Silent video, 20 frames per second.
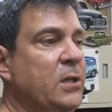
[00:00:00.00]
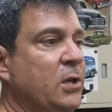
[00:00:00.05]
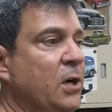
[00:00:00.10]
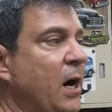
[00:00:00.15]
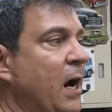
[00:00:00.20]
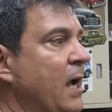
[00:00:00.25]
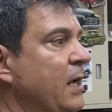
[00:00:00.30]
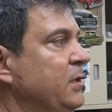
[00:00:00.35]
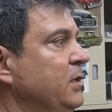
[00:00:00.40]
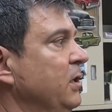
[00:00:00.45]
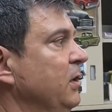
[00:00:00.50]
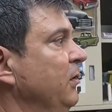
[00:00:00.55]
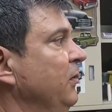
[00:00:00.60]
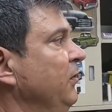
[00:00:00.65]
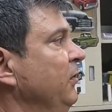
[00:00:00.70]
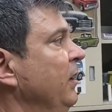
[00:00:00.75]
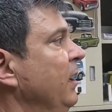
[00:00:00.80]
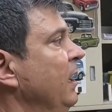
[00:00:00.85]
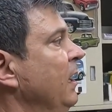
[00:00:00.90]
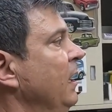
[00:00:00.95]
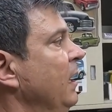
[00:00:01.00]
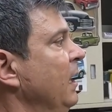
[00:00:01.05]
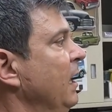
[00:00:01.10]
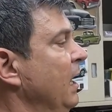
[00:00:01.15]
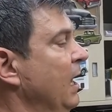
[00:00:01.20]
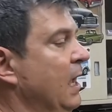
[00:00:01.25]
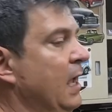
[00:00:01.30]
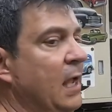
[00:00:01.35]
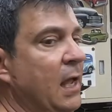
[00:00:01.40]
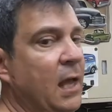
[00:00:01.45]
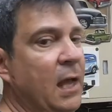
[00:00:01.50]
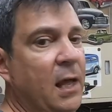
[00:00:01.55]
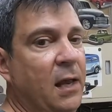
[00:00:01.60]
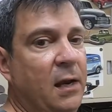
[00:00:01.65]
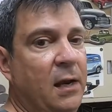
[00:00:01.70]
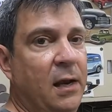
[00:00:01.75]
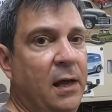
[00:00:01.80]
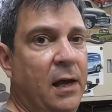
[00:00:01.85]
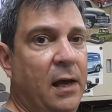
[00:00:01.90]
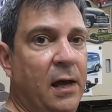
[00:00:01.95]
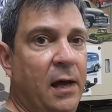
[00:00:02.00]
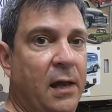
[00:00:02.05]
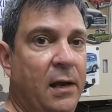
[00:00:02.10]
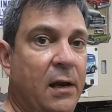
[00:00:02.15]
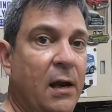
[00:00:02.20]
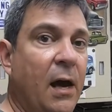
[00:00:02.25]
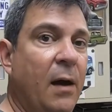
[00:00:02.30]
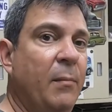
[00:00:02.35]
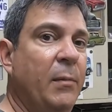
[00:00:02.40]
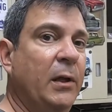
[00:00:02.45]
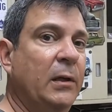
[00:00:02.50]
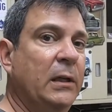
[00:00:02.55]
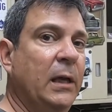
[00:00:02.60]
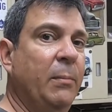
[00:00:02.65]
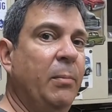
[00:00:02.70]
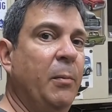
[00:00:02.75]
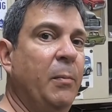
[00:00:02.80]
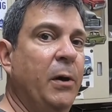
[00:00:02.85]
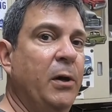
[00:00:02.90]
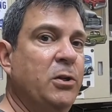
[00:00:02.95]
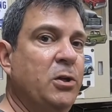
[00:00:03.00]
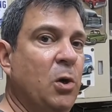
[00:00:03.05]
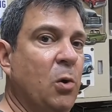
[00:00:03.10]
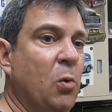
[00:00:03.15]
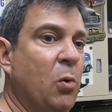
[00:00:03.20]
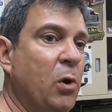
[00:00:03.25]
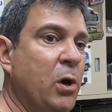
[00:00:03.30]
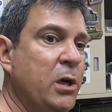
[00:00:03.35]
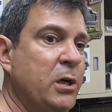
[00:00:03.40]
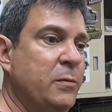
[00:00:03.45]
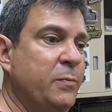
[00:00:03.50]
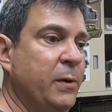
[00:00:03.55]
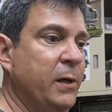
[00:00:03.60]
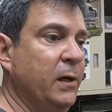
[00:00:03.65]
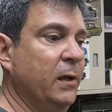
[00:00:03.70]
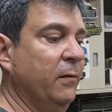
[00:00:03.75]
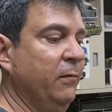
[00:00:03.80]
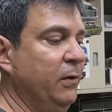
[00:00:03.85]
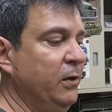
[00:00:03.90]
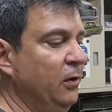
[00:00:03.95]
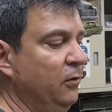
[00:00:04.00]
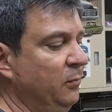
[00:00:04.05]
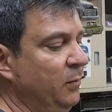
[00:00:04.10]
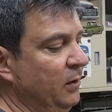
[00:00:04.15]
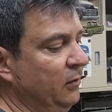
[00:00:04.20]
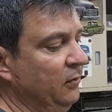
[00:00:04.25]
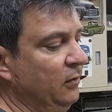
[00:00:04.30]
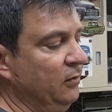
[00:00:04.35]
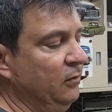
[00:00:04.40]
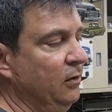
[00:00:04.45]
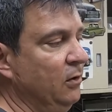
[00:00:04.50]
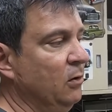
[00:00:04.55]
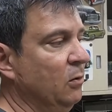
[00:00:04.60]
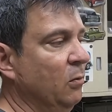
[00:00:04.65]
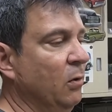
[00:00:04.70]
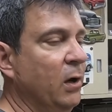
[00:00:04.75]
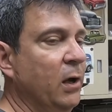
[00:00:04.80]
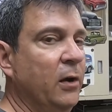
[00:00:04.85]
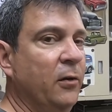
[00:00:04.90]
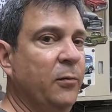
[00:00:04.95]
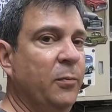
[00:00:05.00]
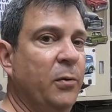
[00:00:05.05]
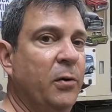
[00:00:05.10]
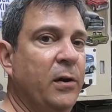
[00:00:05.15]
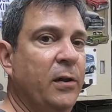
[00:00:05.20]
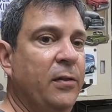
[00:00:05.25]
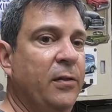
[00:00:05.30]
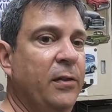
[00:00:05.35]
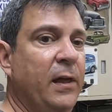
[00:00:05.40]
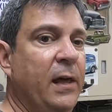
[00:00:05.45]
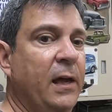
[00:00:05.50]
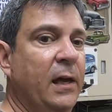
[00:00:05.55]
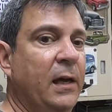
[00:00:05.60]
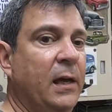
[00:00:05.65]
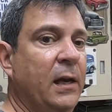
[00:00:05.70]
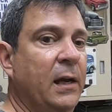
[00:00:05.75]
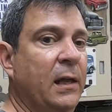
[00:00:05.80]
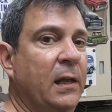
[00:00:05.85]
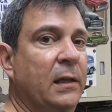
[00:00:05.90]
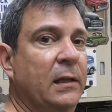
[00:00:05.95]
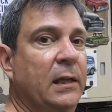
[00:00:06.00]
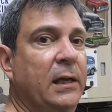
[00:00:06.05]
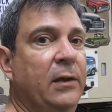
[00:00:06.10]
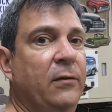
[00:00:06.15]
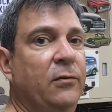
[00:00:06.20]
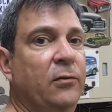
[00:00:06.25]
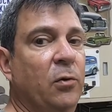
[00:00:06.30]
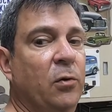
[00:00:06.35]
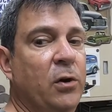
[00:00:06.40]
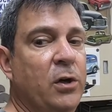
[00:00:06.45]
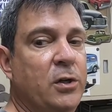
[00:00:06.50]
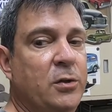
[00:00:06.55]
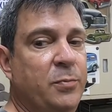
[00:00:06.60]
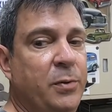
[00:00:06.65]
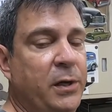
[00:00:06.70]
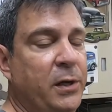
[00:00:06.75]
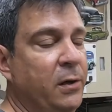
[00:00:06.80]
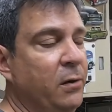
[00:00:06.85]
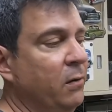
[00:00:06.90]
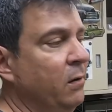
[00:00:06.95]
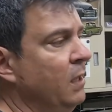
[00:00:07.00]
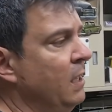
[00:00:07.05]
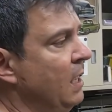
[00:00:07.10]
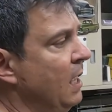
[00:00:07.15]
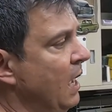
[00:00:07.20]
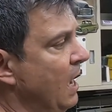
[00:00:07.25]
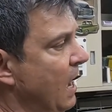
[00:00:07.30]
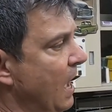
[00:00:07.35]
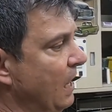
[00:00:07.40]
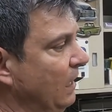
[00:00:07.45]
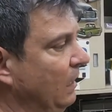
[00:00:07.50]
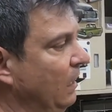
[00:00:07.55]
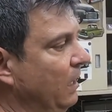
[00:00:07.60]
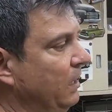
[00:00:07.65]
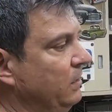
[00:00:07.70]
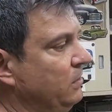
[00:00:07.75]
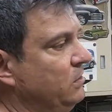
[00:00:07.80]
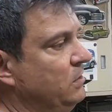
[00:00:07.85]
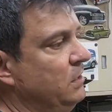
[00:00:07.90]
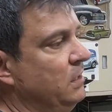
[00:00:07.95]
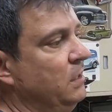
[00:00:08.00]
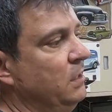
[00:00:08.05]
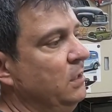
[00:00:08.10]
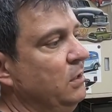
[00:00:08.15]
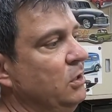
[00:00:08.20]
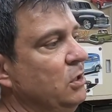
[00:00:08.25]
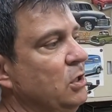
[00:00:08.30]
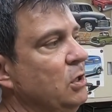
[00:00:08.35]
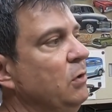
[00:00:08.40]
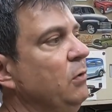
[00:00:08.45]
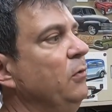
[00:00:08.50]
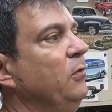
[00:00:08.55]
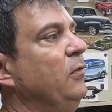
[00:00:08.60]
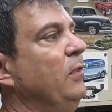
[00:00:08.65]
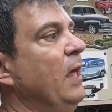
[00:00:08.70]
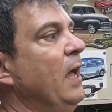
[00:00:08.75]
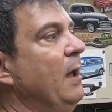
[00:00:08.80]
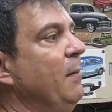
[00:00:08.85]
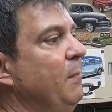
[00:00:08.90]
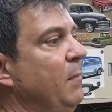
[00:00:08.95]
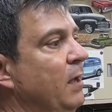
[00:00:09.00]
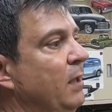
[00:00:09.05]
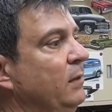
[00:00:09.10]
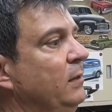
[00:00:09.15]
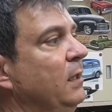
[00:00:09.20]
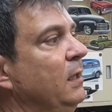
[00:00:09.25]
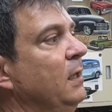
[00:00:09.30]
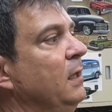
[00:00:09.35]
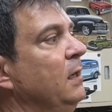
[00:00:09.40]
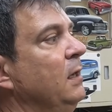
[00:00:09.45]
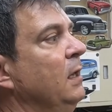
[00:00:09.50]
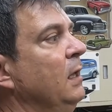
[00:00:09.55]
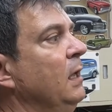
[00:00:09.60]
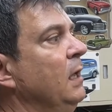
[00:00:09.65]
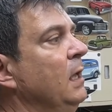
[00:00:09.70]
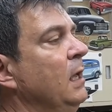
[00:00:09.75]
scratches, and not build up a bunch of orange peel. If we just mix it 2 to 1, it's pretty thick and it leaves orange peel. I like to use that method